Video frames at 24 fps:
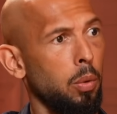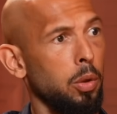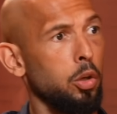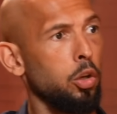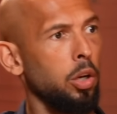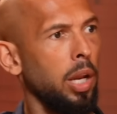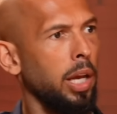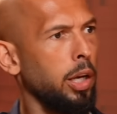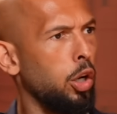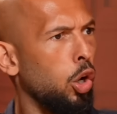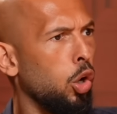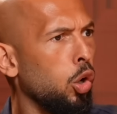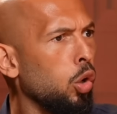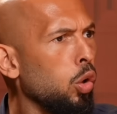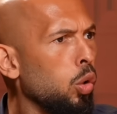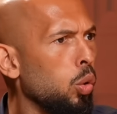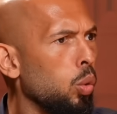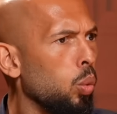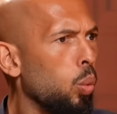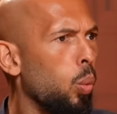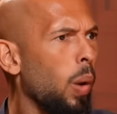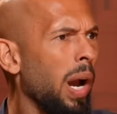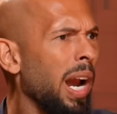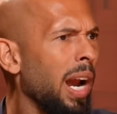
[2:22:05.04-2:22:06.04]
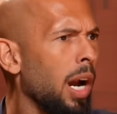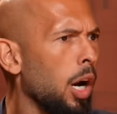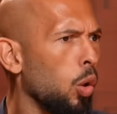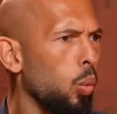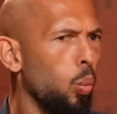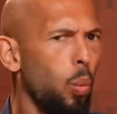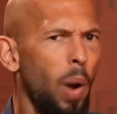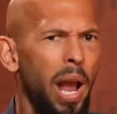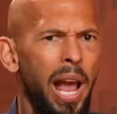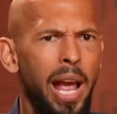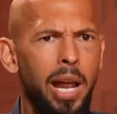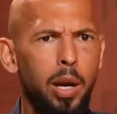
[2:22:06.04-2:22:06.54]
No, well, you're like, who,
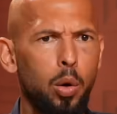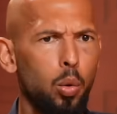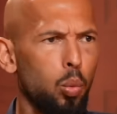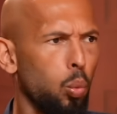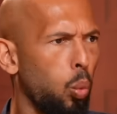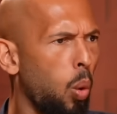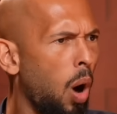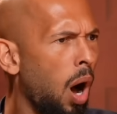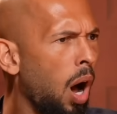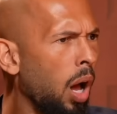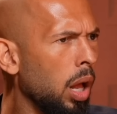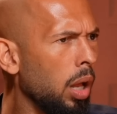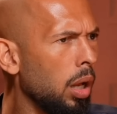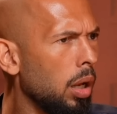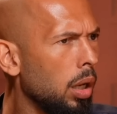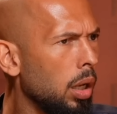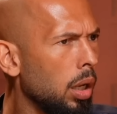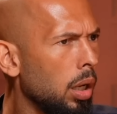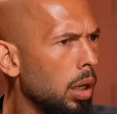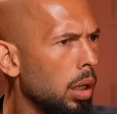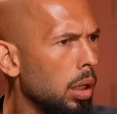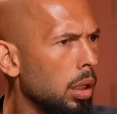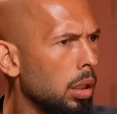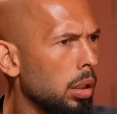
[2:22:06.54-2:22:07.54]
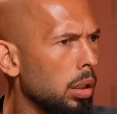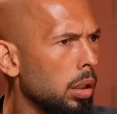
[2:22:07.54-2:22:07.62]
where, when, what?